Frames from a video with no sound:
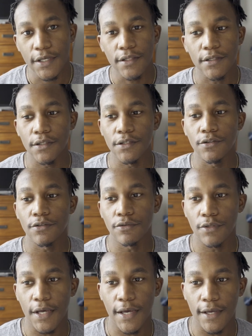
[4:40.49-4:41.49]
Did it
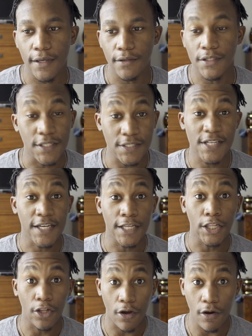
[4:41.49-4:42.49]
do that? Did it take it
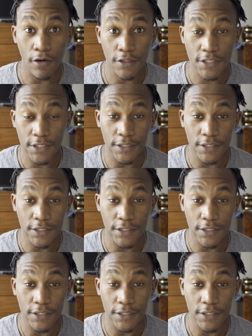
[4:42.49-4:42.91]
long to